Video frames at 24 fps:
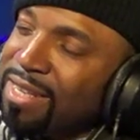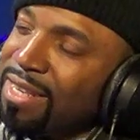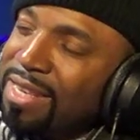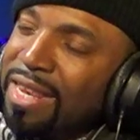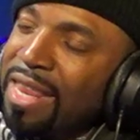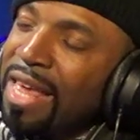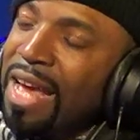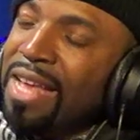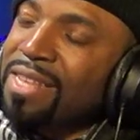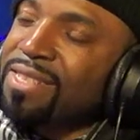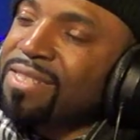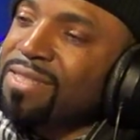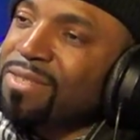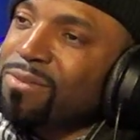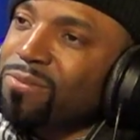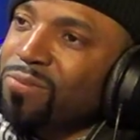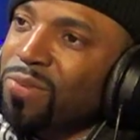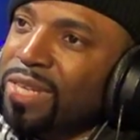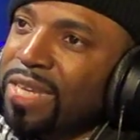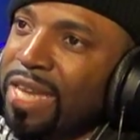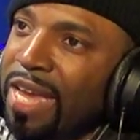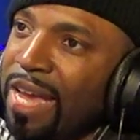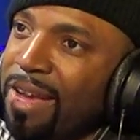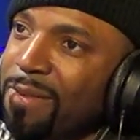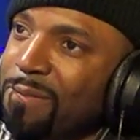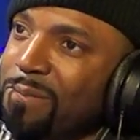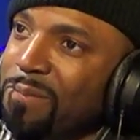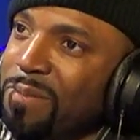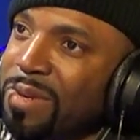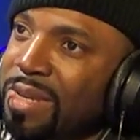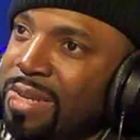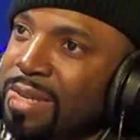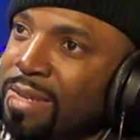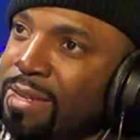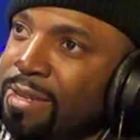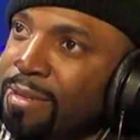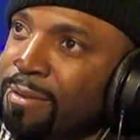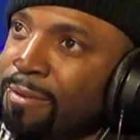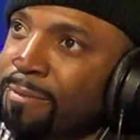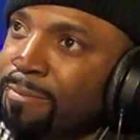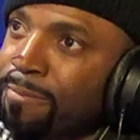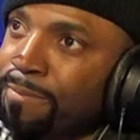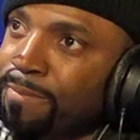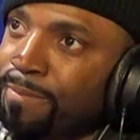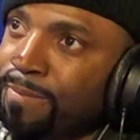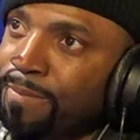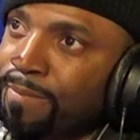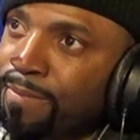that's what kept me
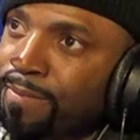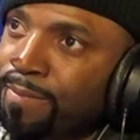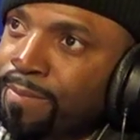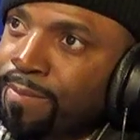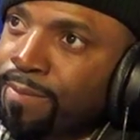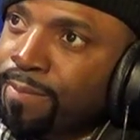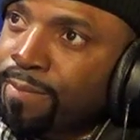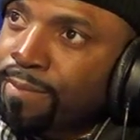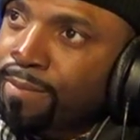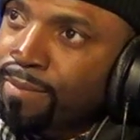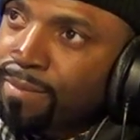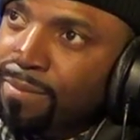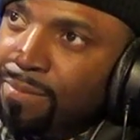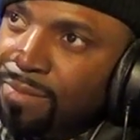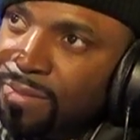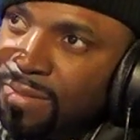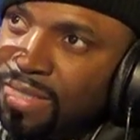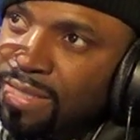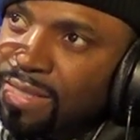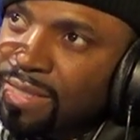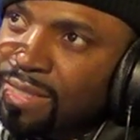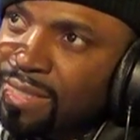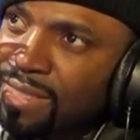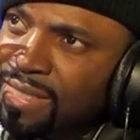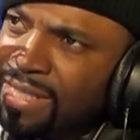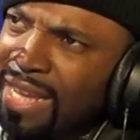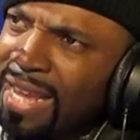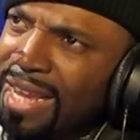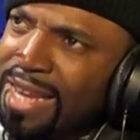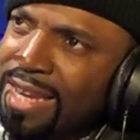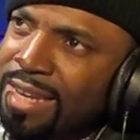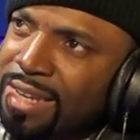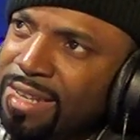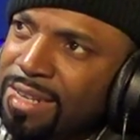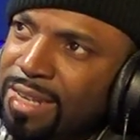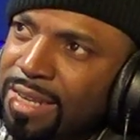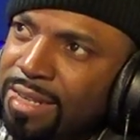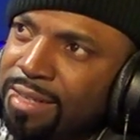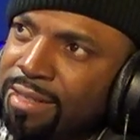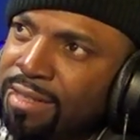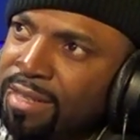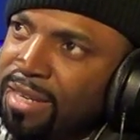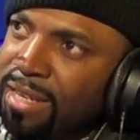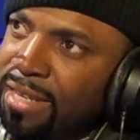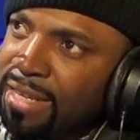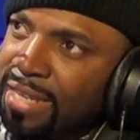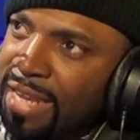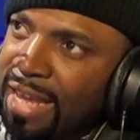sane and
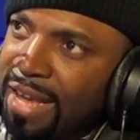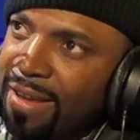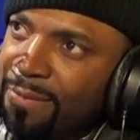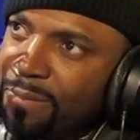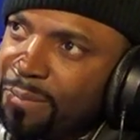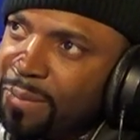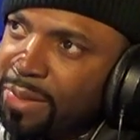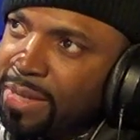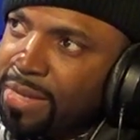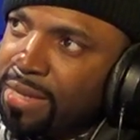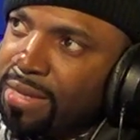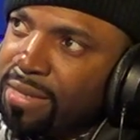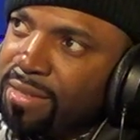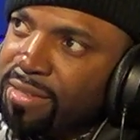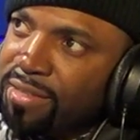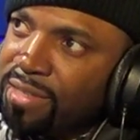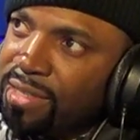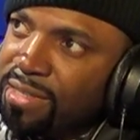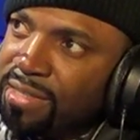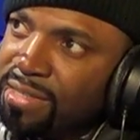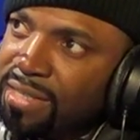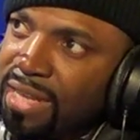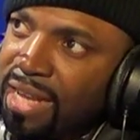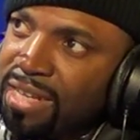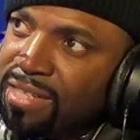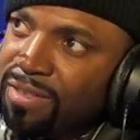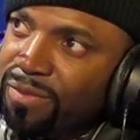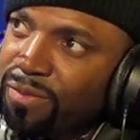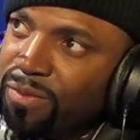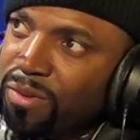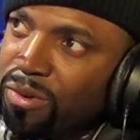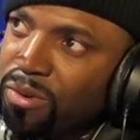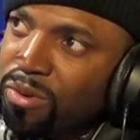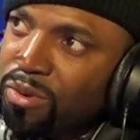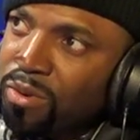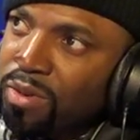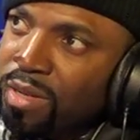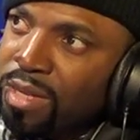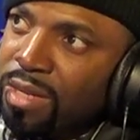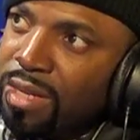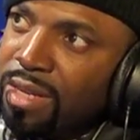kept me successful,